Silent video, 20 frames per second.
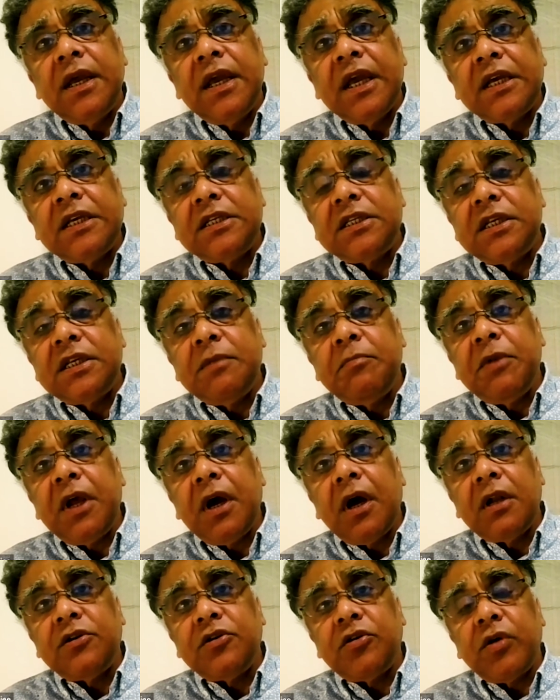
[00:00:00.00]
extremely
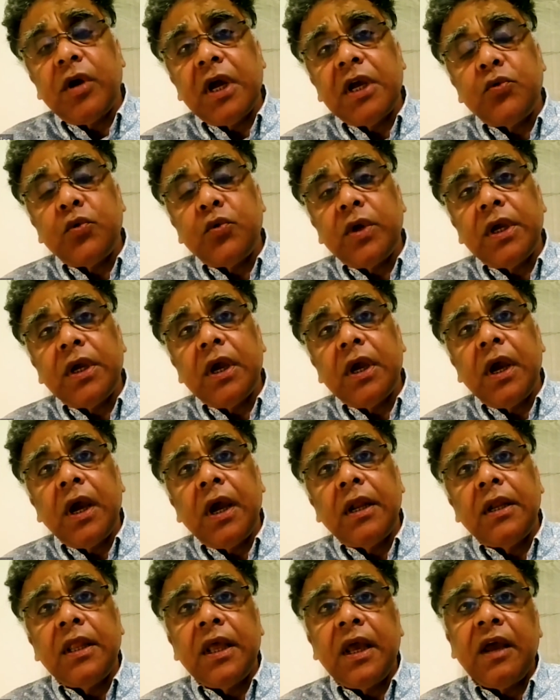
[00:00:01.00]
ultra-right wing,
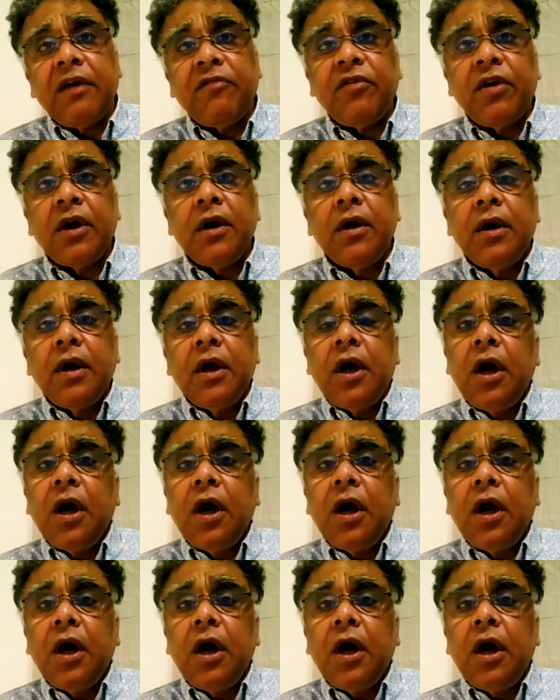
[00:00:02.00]
and they have a